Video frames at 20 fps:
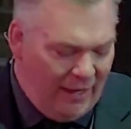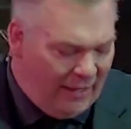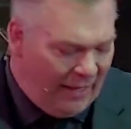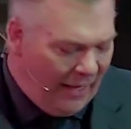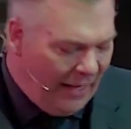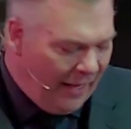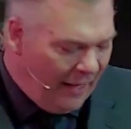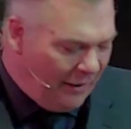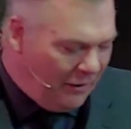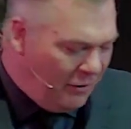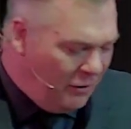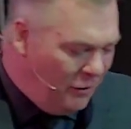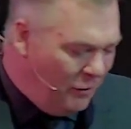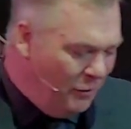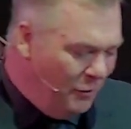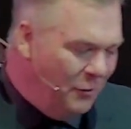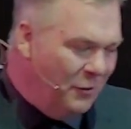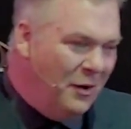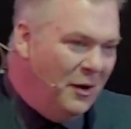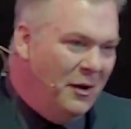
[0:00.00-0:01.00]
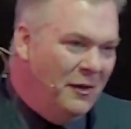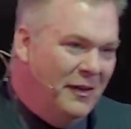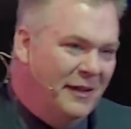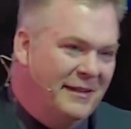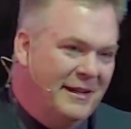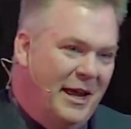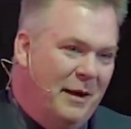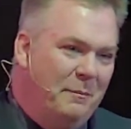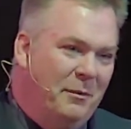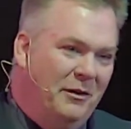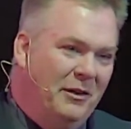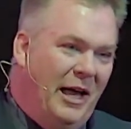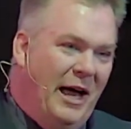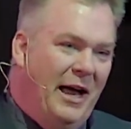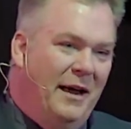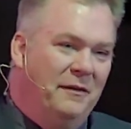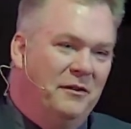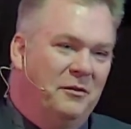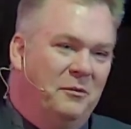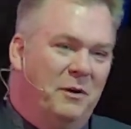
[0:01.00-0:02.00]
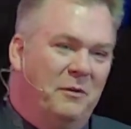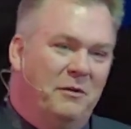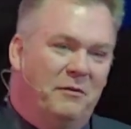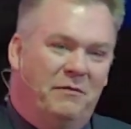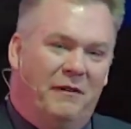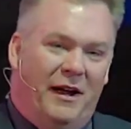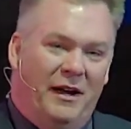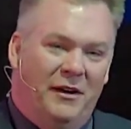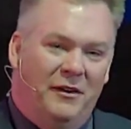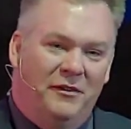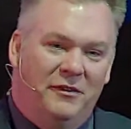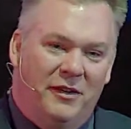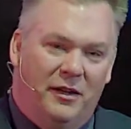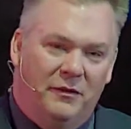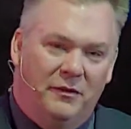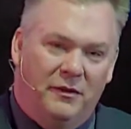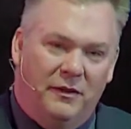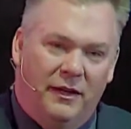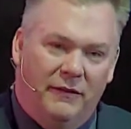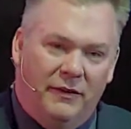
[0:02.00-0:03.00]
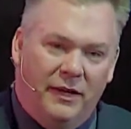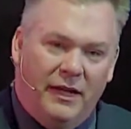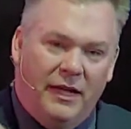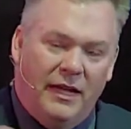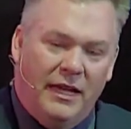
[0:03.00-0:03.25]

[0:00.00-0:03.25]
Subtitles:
God knew the type of lives we would find ourselves living,